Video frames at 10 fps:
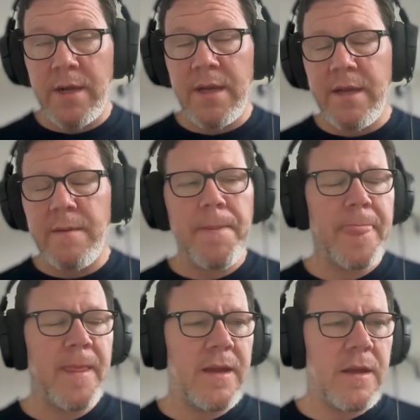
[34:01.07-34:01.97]
lead,
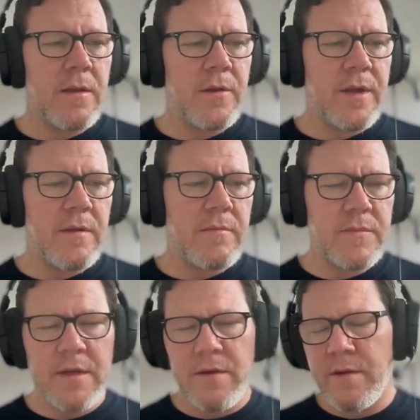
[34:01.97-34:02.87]
including,
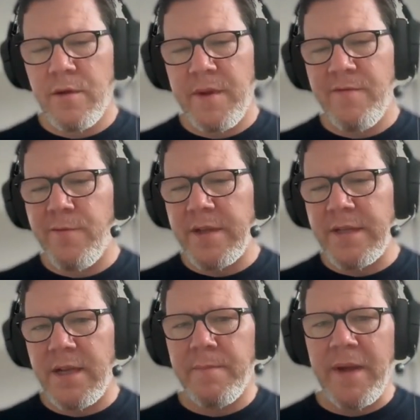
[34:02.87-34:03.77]
it could be front
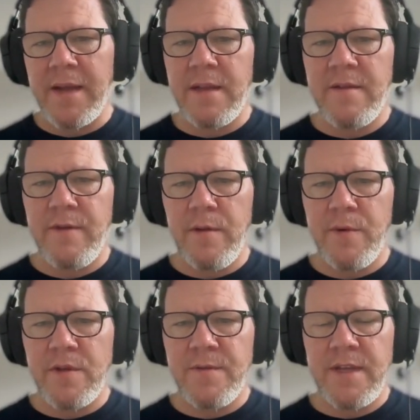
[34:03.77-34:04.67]
end, back end
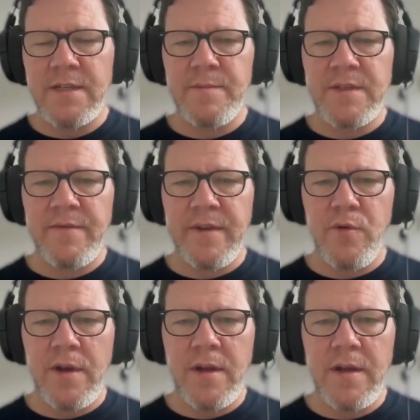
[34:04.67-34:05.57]
developers for that specific
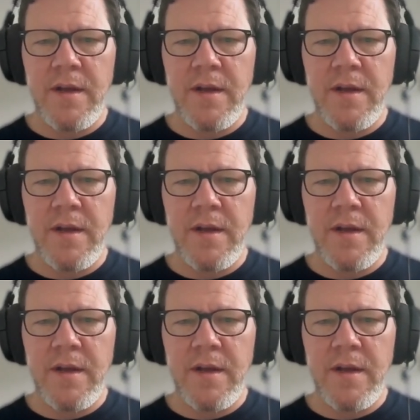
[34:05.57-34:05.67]
product.